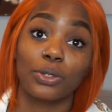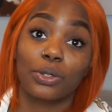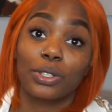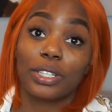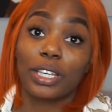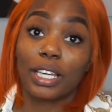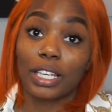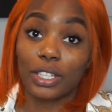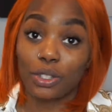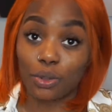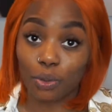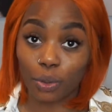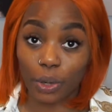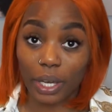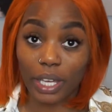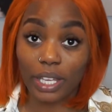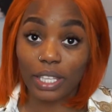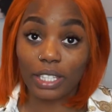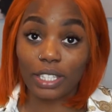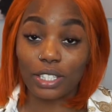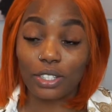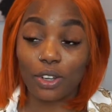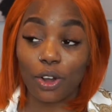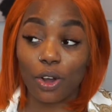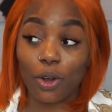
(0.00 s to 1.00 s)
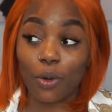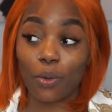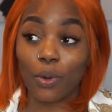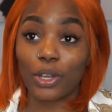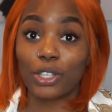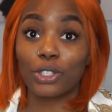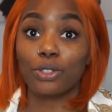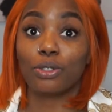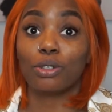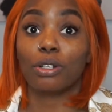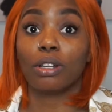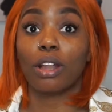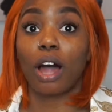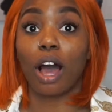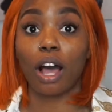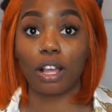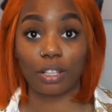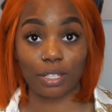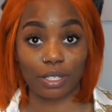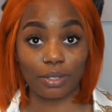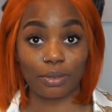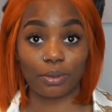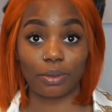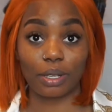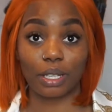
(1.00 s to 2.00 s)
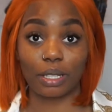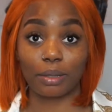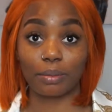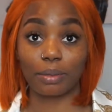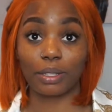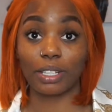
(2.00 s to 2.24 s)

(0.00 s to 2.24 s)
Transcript: gained weight or when you lost weight?